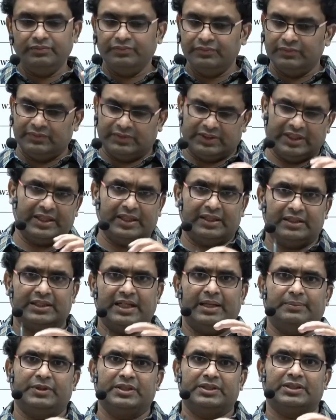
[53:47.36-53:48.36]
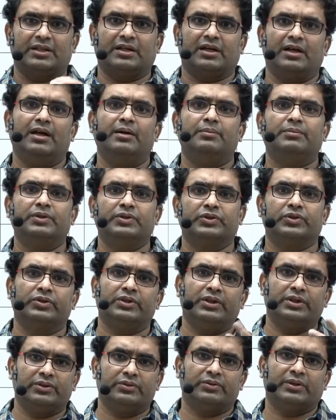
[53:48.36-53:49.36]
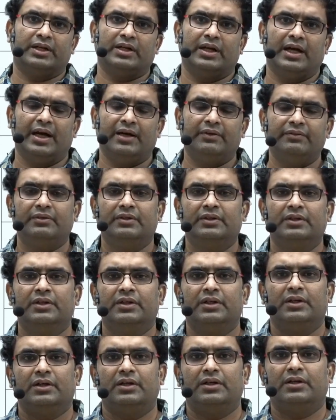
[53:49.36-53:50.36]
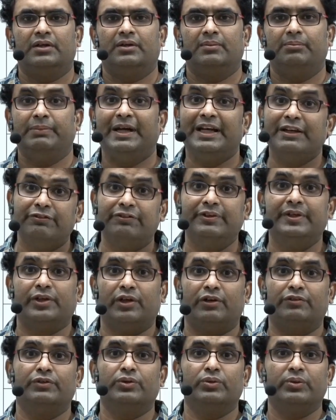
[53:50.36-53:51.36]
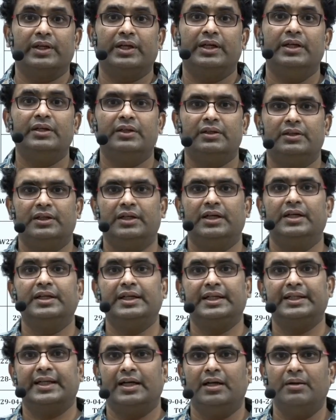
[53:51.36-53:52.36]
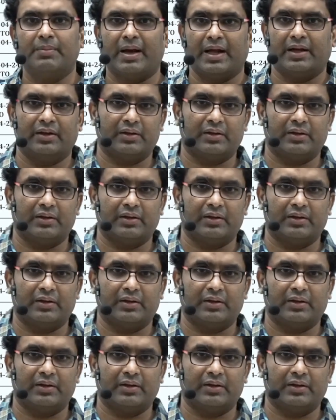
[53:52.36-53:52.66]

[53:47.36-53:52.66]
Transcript: certain chapters are clubbed so that you can have benefit of doing it in a detailed manner.